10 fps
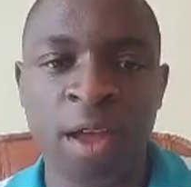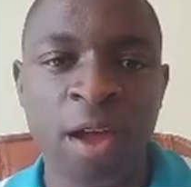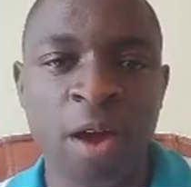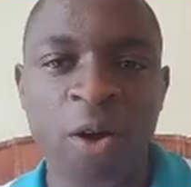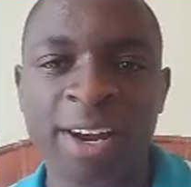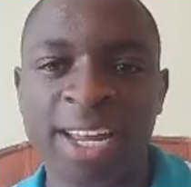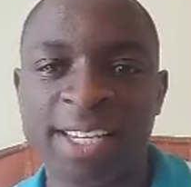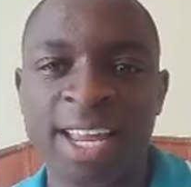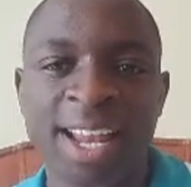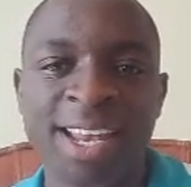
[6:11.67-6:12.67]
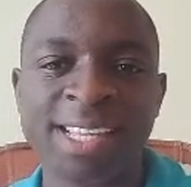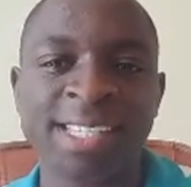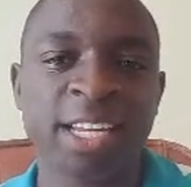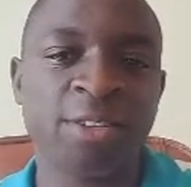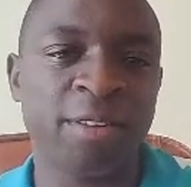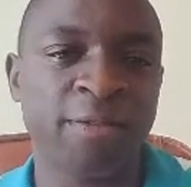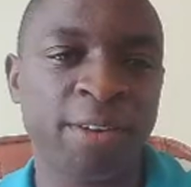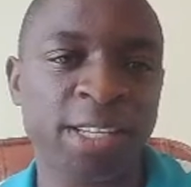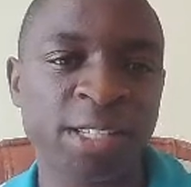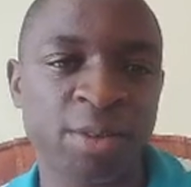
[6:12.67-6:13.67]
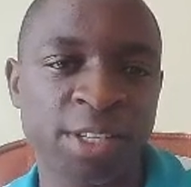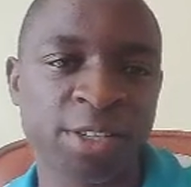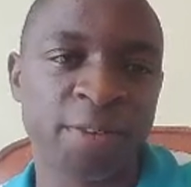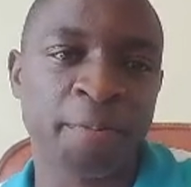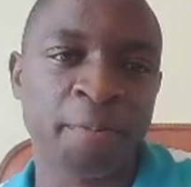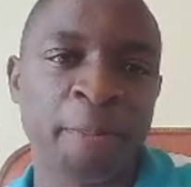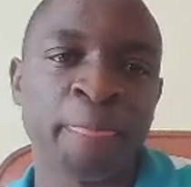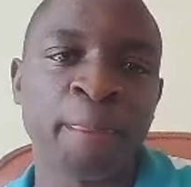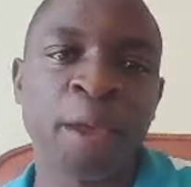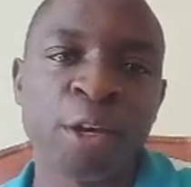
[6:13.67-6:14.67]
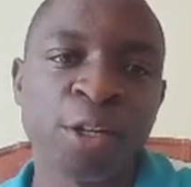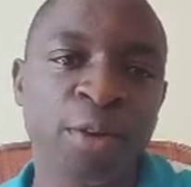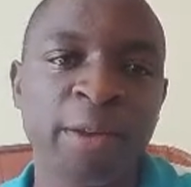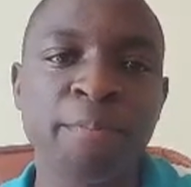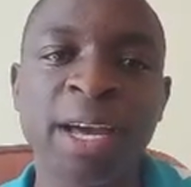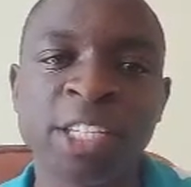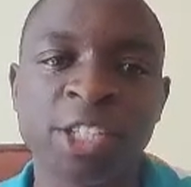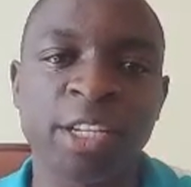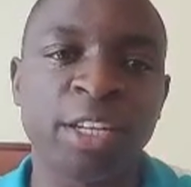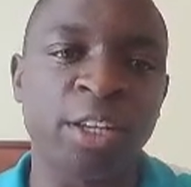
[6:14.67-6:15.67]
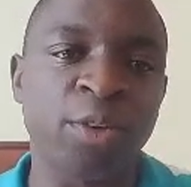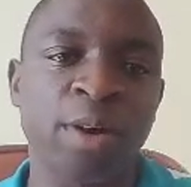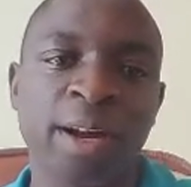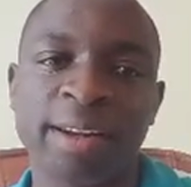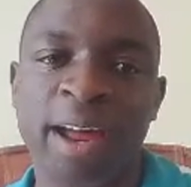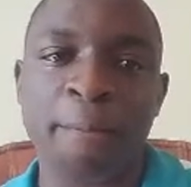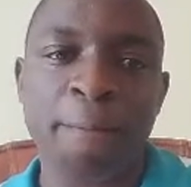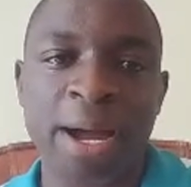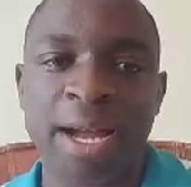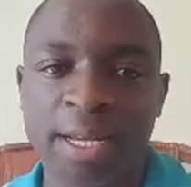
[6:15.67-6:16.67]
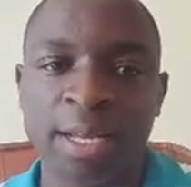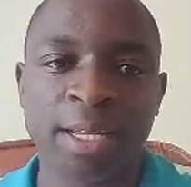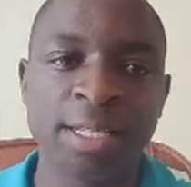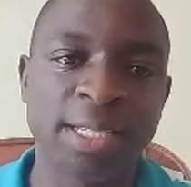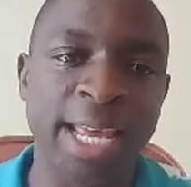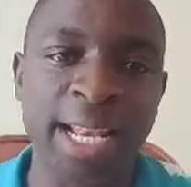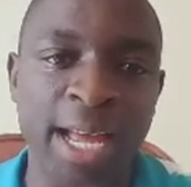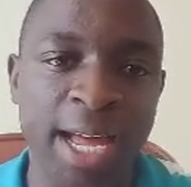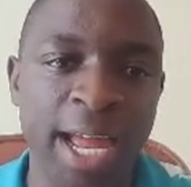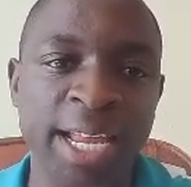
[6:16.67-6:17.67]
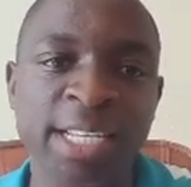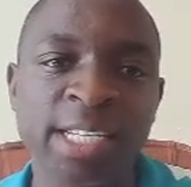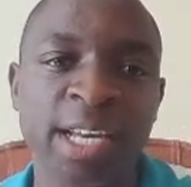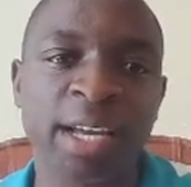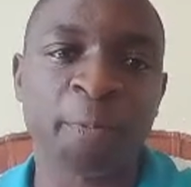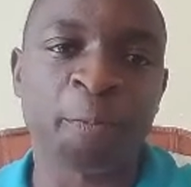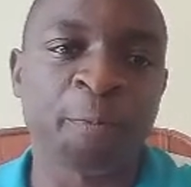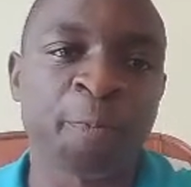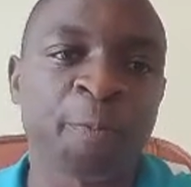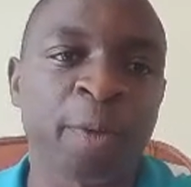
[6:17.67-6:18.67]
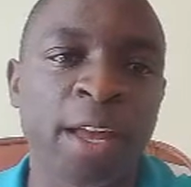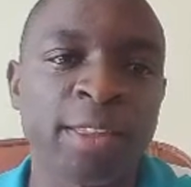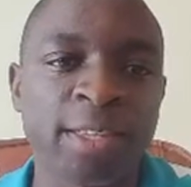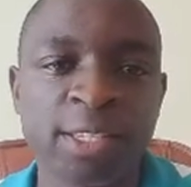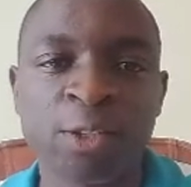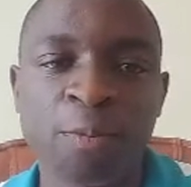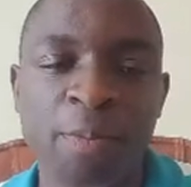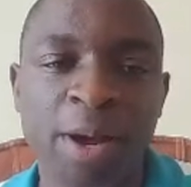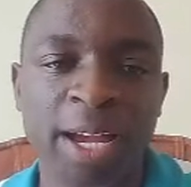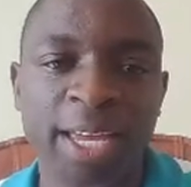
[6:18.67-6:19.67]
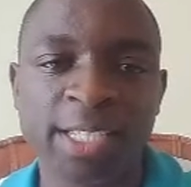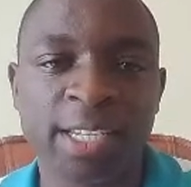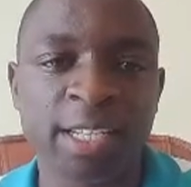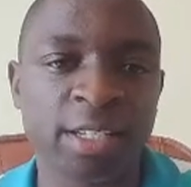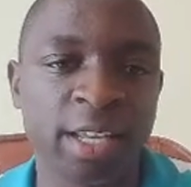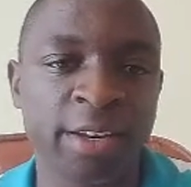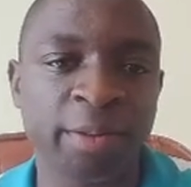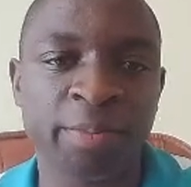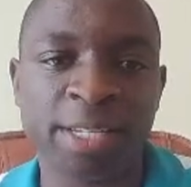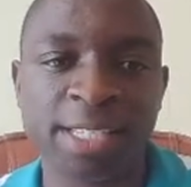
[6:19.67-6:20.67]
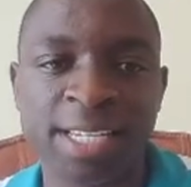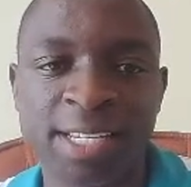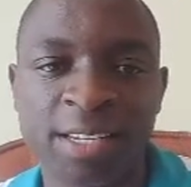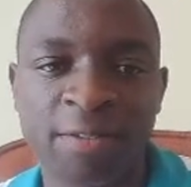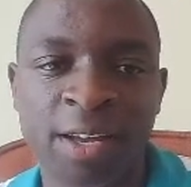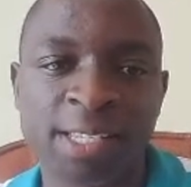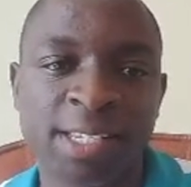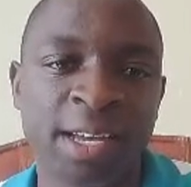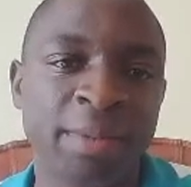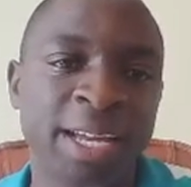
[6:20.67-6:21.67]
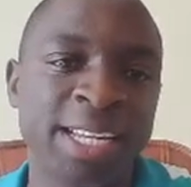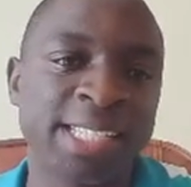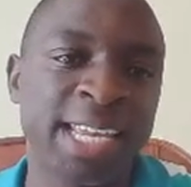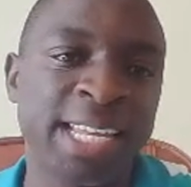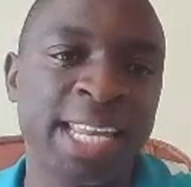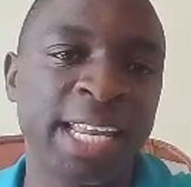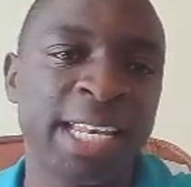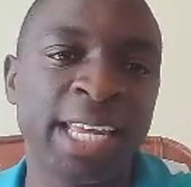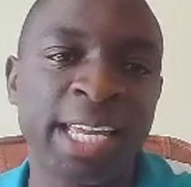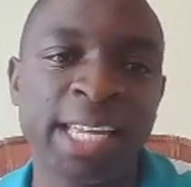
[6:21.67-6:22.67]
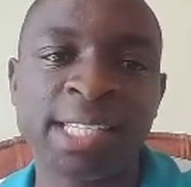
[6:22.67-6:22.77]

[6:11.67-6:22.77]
All right, let's get to the first question. So imagine you are a bank teller and this supermarket representative has come and said he needs